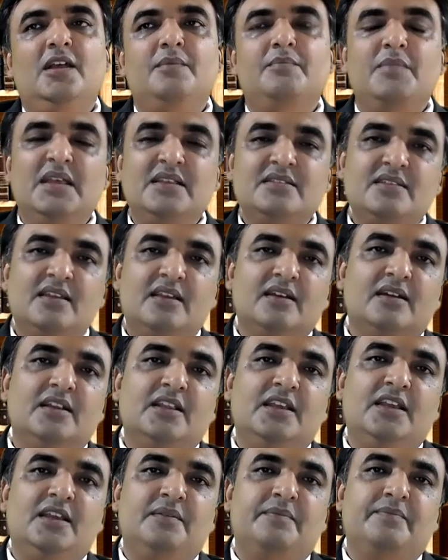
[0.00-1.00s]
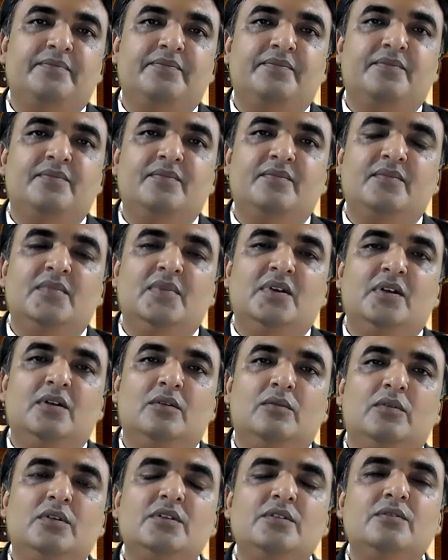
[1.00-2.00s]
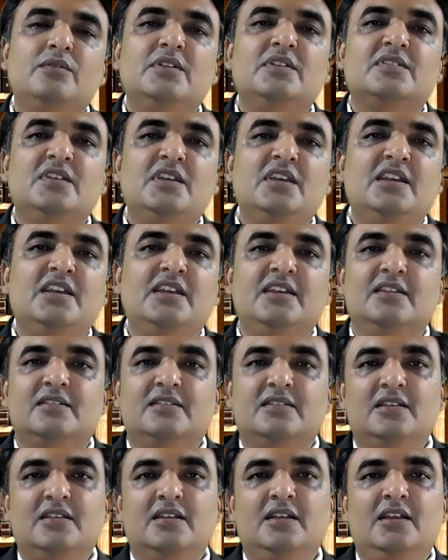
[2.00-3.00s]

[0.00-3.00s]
Basically, what you will see is